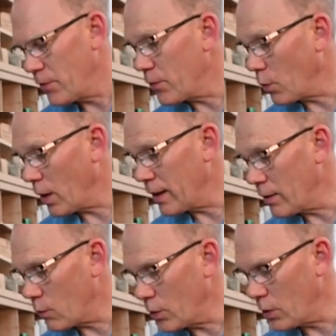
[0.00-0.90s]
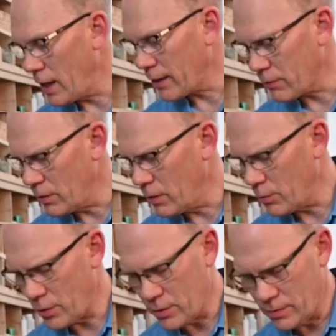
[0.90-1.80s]
if you want a real accurate
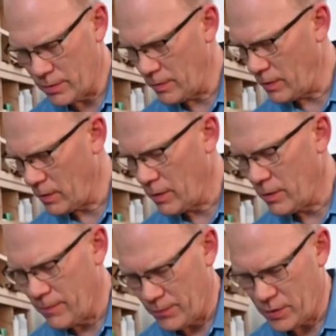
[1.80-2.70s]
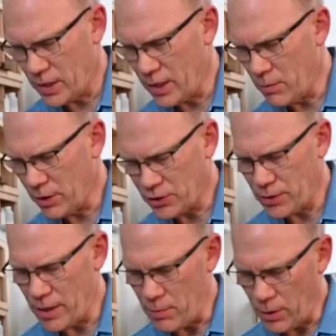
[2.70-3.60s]
number, again, make
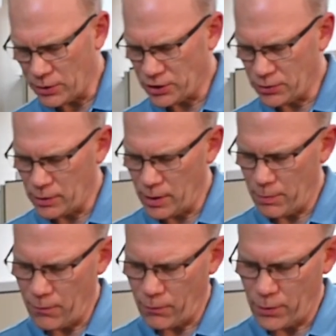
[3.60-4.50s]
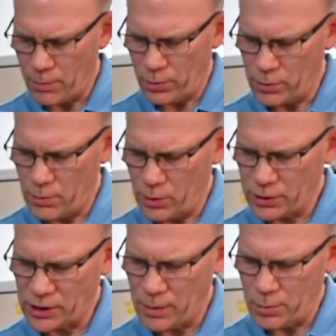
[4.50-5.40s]
sure that milk's stirred up before you pull the
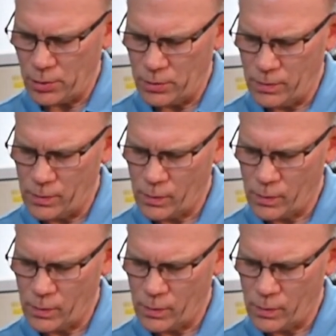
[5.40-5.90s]
milk sample.